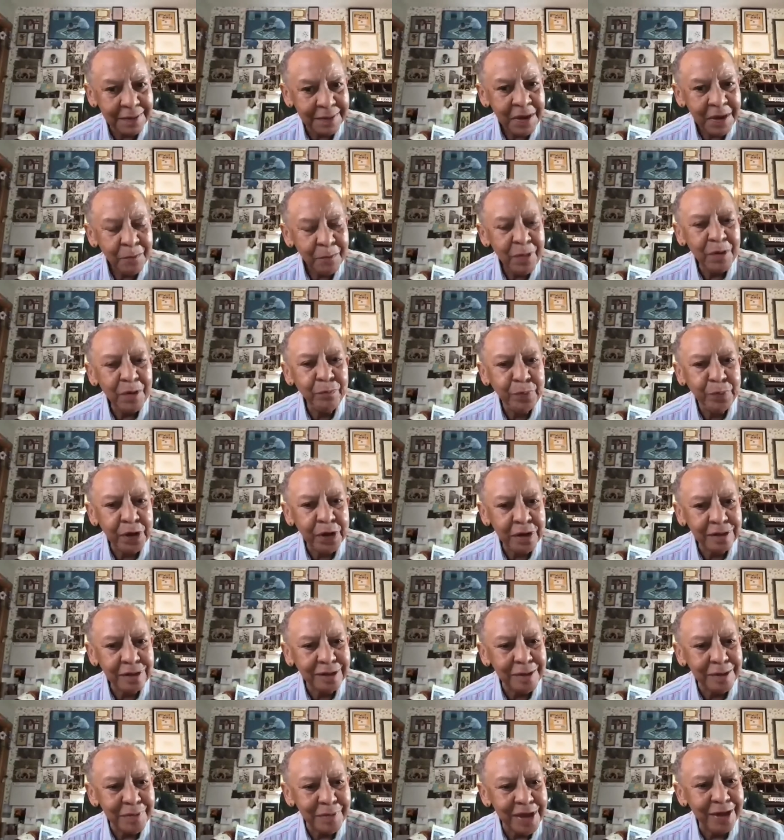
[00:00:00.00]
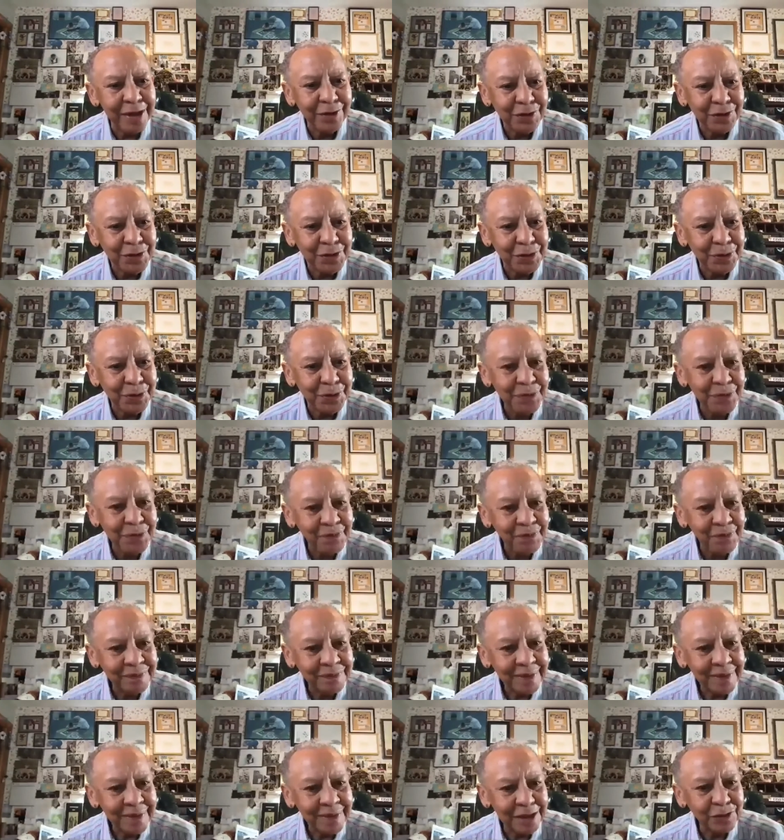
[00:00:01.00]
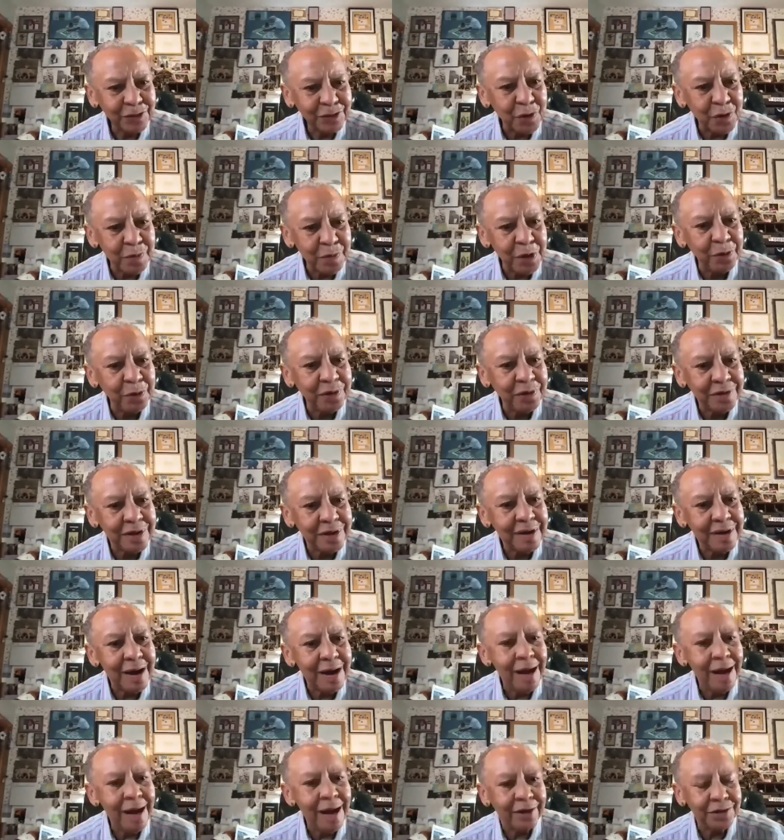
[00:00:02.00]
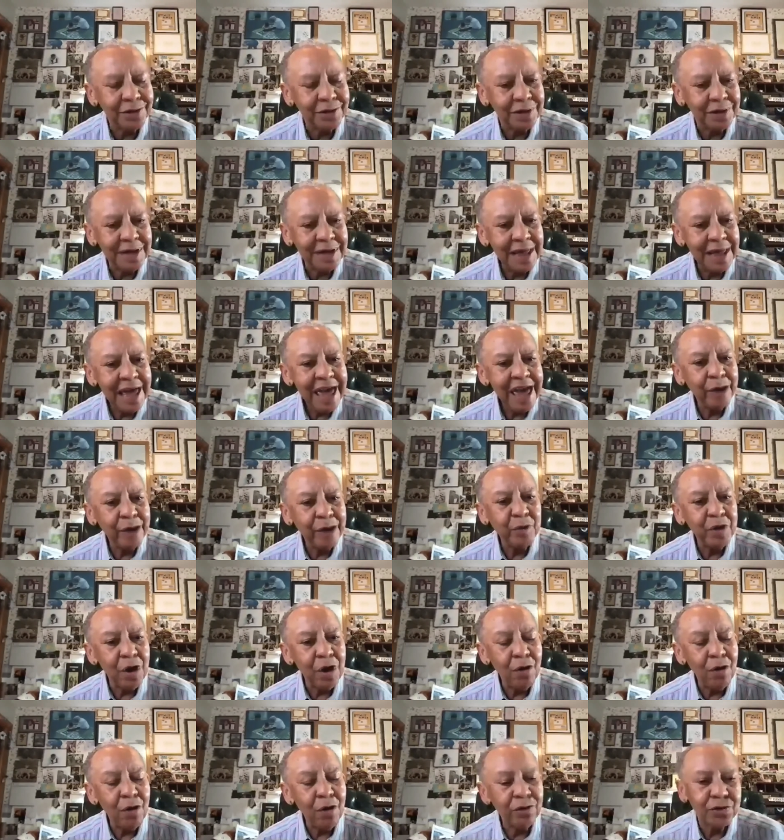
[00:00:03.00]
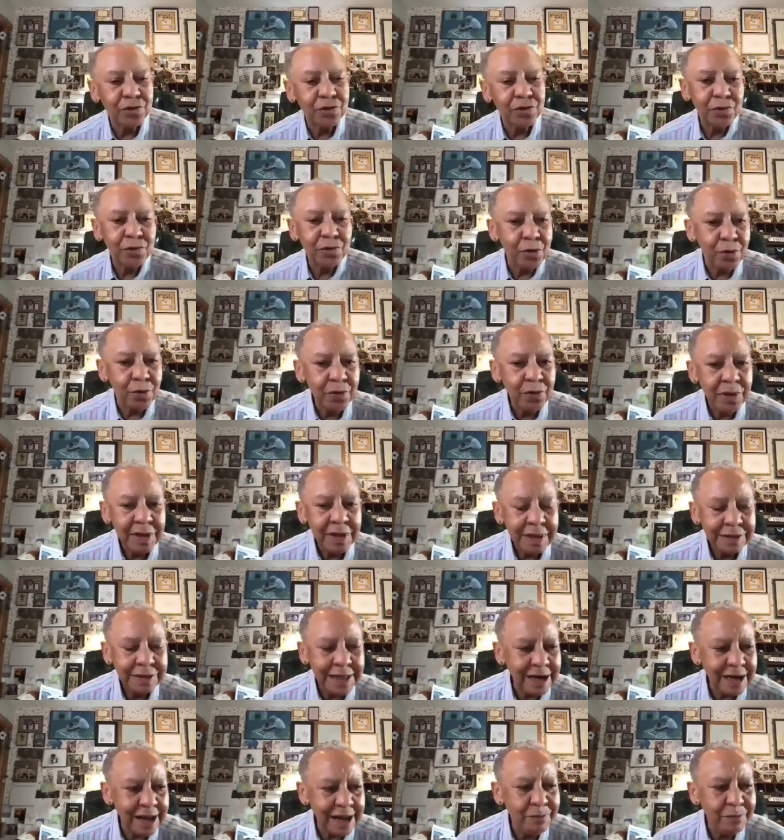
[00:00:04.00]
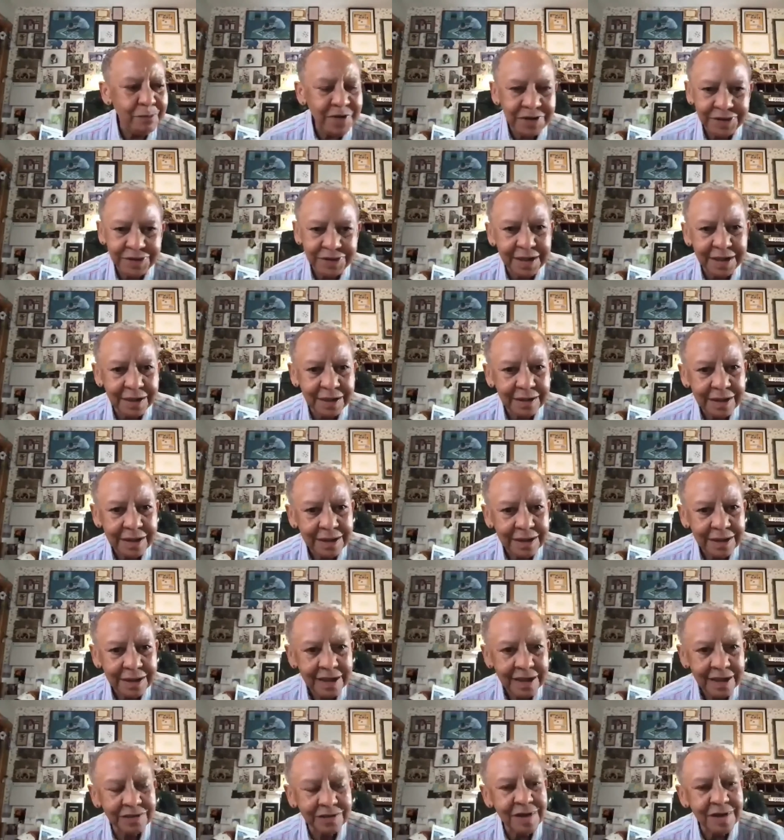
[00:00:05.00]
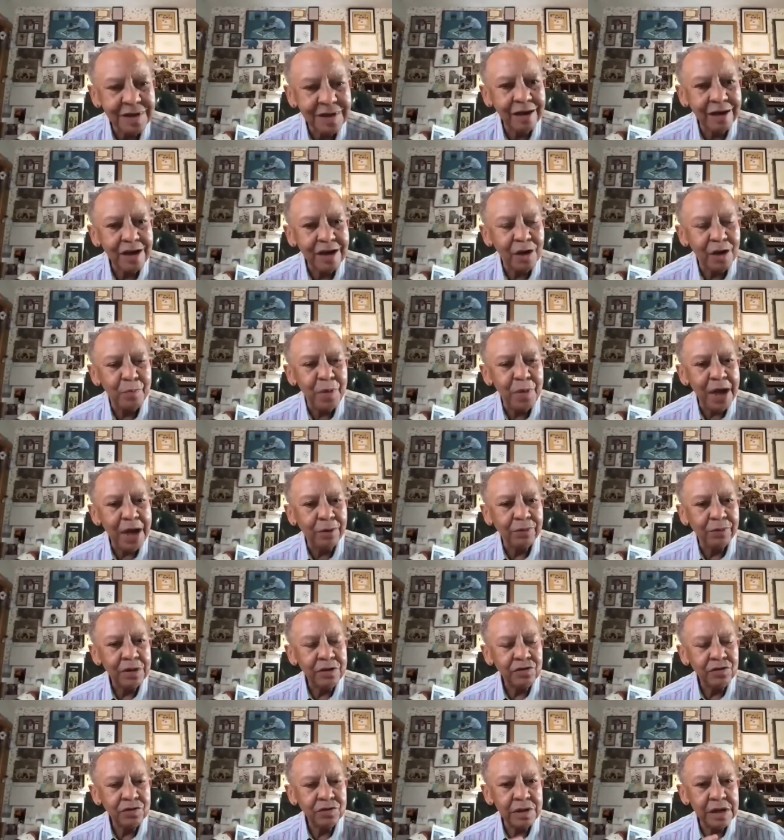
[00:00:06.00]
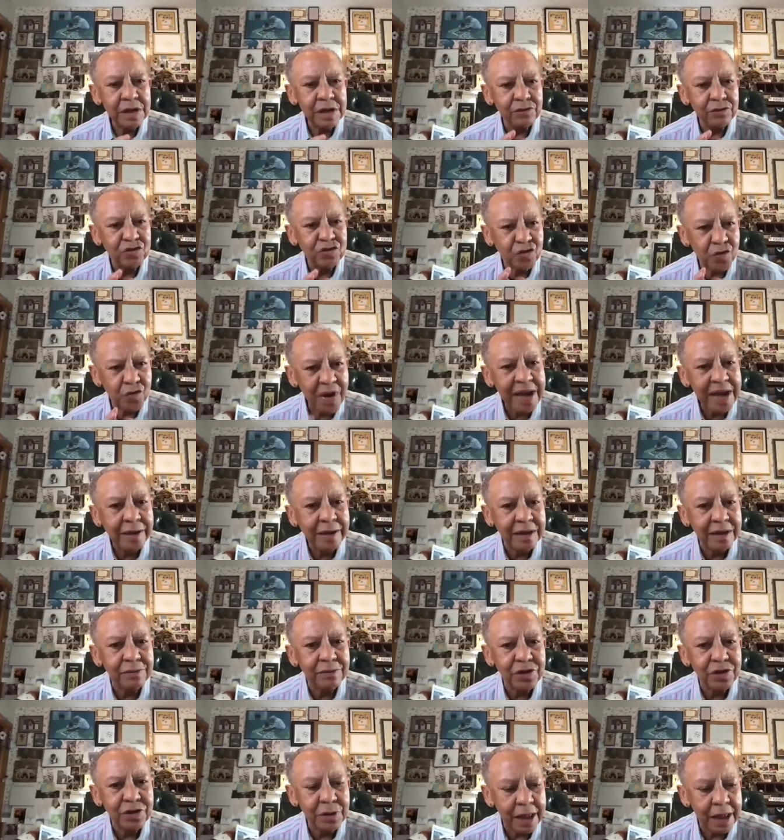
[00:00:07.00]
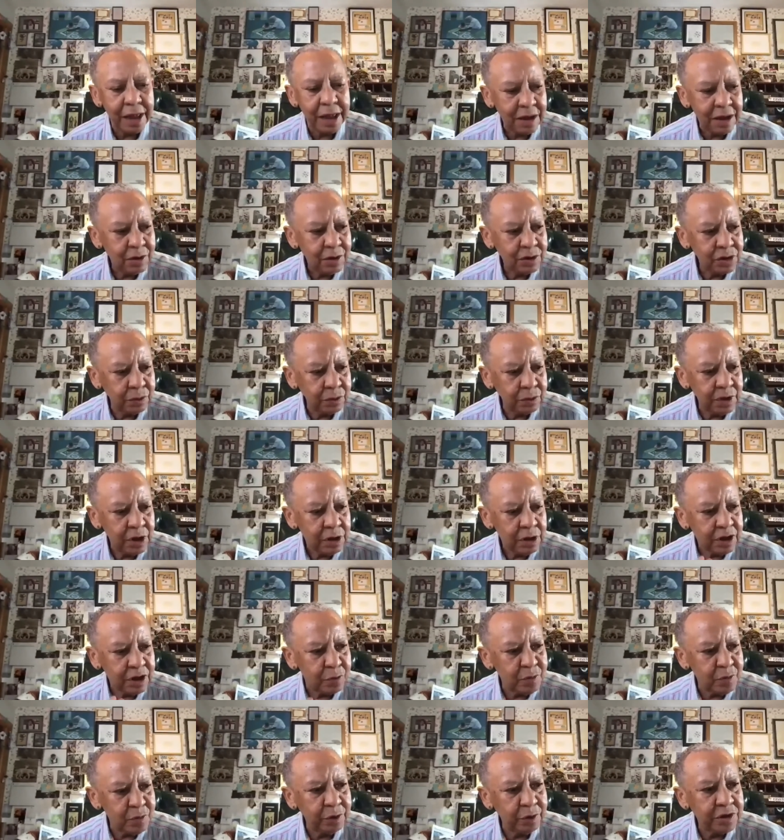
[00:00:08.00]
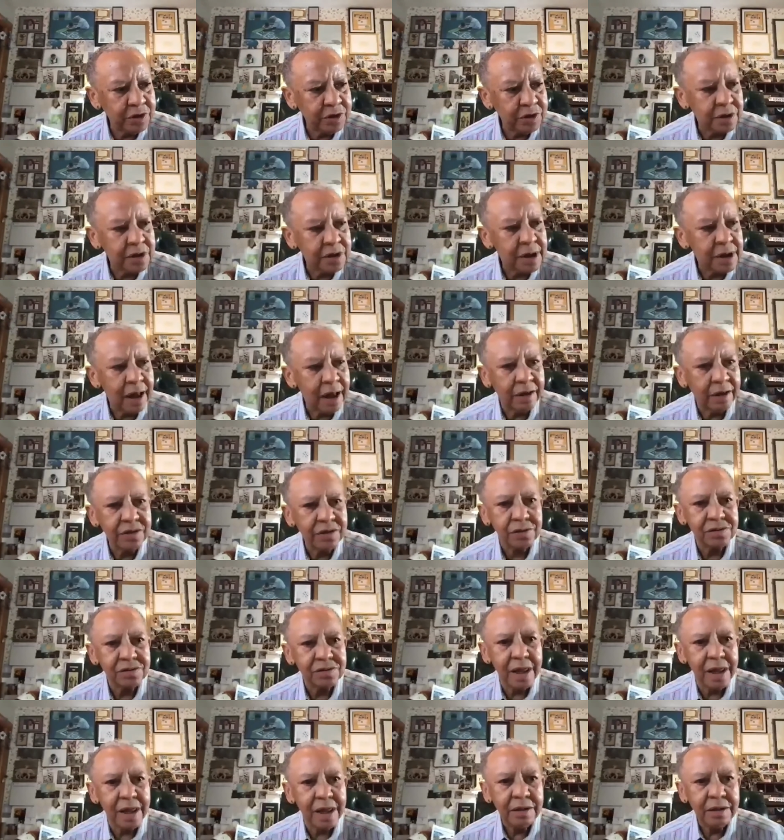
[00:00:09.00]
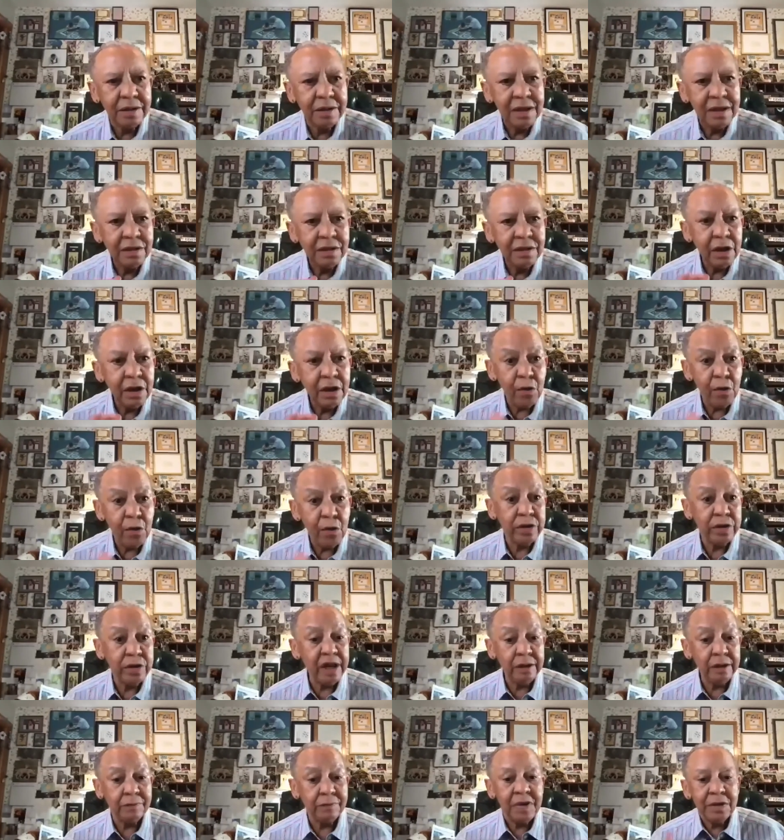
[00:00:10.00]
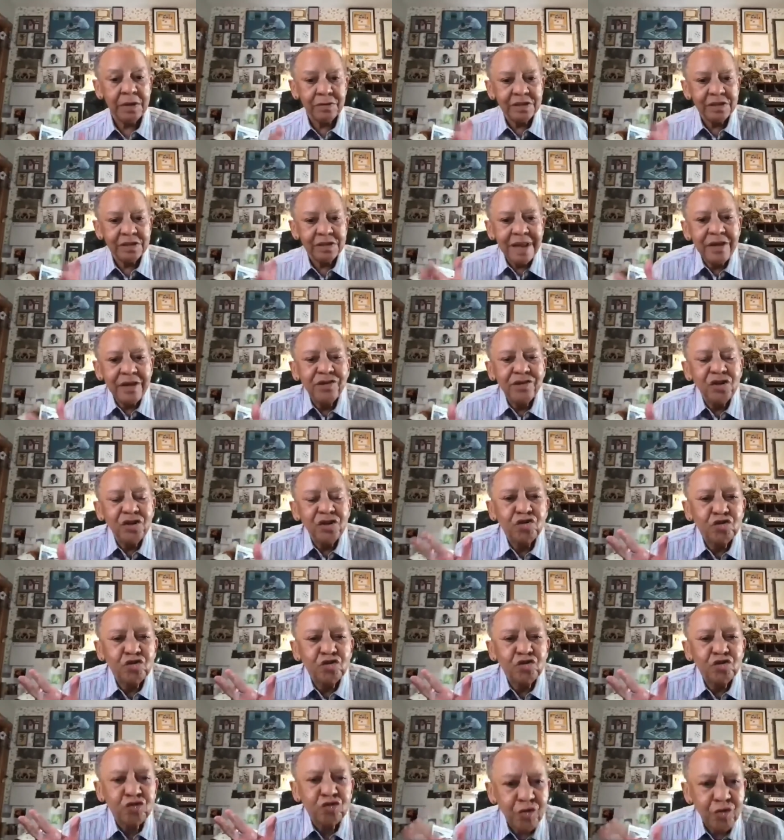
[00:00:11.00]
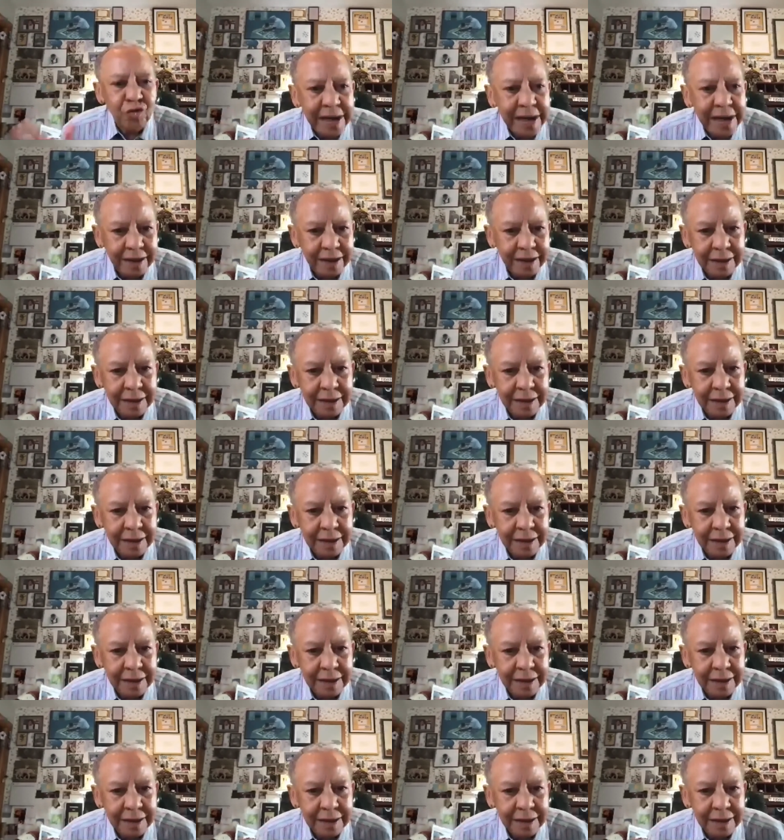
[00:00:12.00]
by putting them into this community college. And we also know that everything is not about it training. Your community college is not, it's not just training.